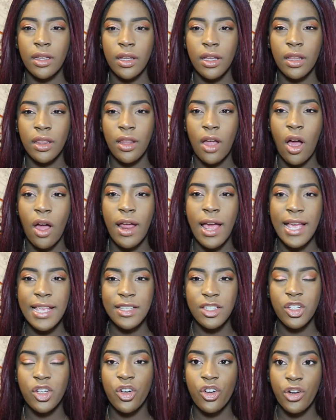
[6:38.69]
a lot
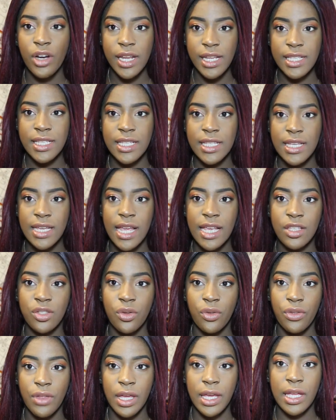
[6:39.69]
as crazy as
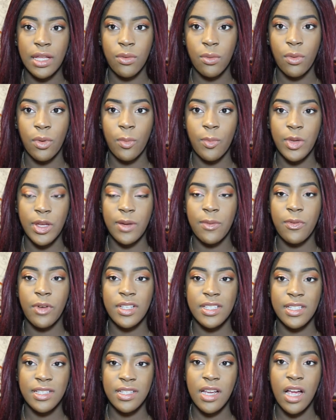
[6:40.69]
you think it will be,
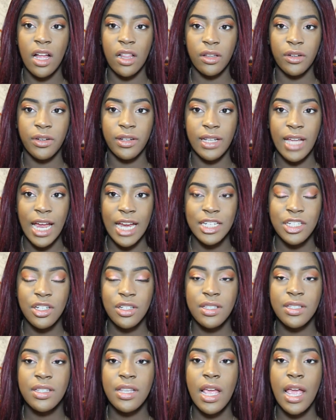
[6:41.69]
because it's colored
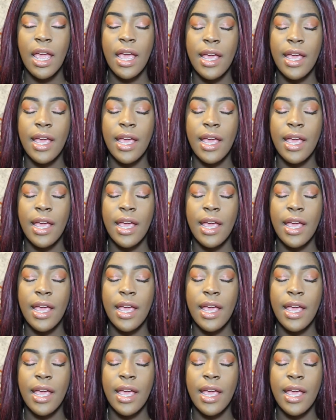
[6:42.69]
lashes,